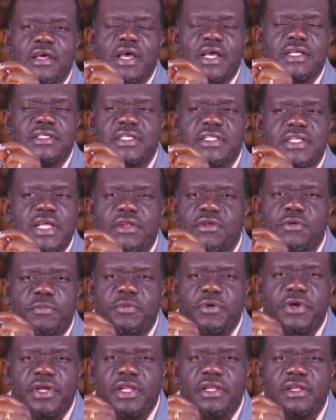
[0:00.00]
I said they are not
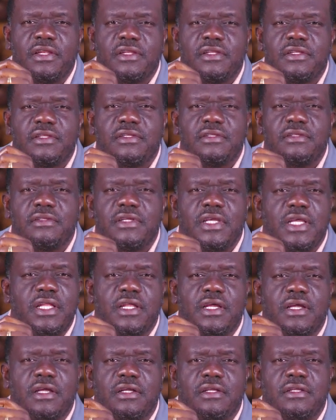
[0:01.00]
praying
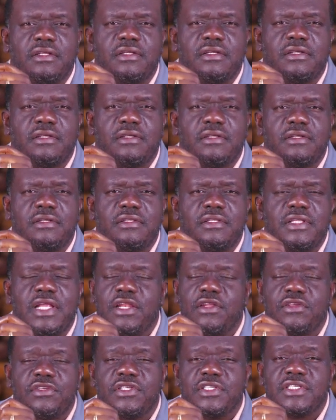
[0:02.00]
either. They
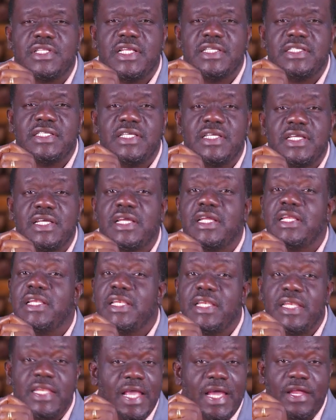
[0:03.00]
are not just lazy,
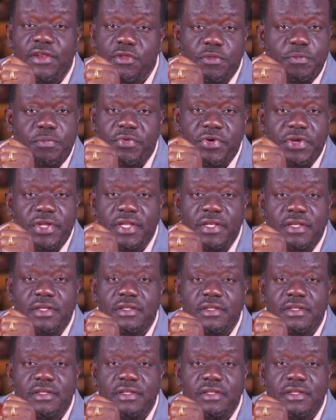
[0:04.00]
they are not praying.